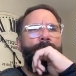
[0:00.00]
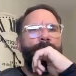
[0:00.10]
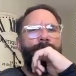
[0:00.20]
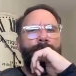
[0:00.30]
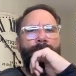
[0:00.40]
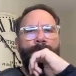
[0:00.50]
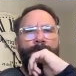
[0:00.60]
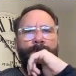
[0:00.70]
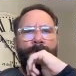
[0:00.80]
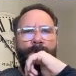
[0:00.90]

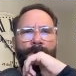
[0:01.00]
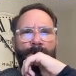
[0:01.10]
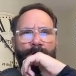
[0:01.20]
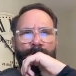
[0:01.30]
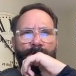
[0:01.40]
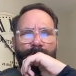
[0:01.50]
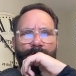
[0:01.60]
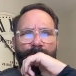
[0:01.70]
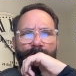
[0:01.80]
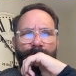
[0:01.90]

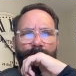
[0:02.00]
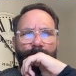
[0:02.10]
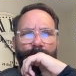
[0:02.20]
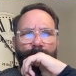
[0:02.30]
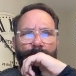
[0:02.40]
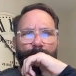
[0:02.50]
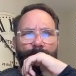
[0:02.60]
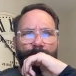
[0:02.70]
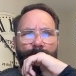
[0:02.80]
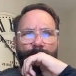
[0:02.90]

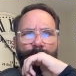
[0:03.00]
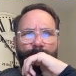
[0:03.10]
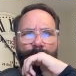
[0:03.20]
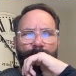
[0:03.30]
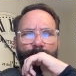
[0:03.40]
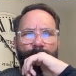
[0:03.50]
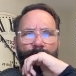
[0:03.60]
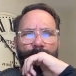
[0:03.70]
Nobody speaks.